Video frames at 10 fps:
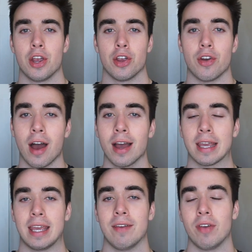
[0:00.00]
You're
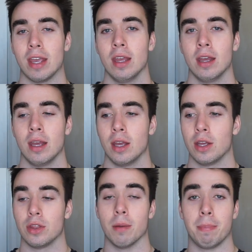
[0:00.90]
not giving
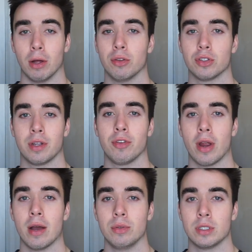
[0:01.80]
the builders of your
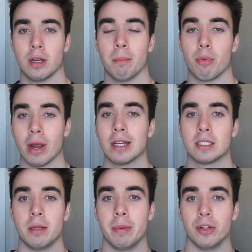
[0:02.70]
house
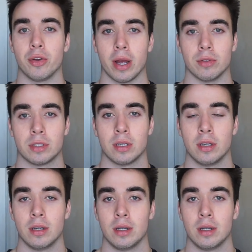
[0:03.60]
bricks to build your house.